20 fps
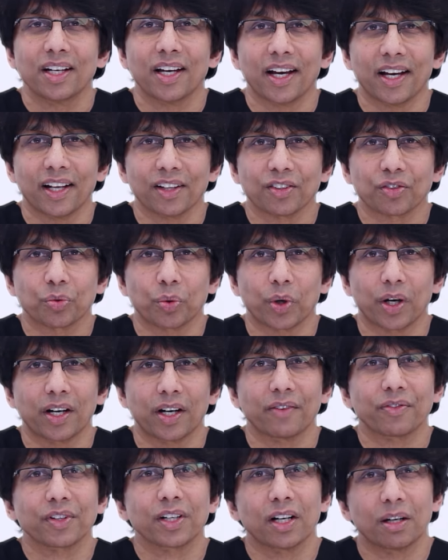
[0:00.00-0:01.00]
elsewhere and
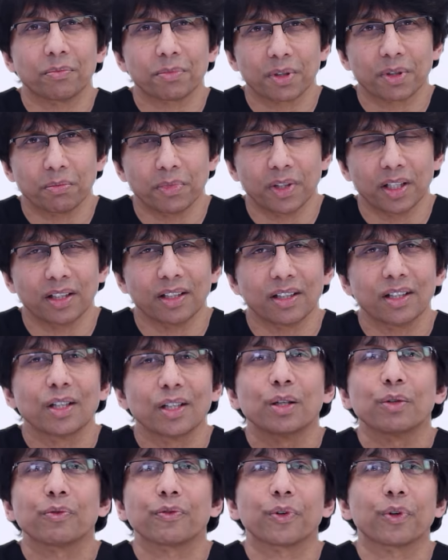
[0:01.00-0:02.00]
have come to me
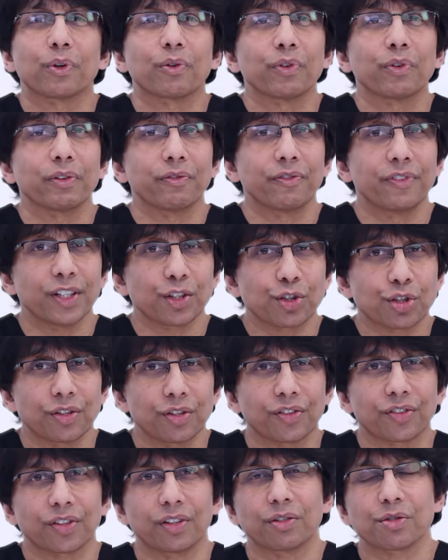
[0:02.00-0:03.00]
for revision
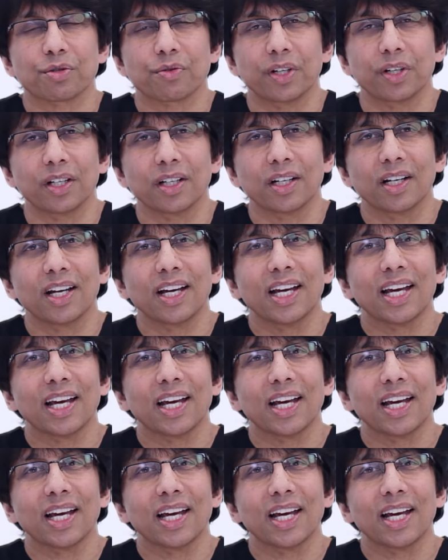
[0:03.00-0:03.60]
surgery.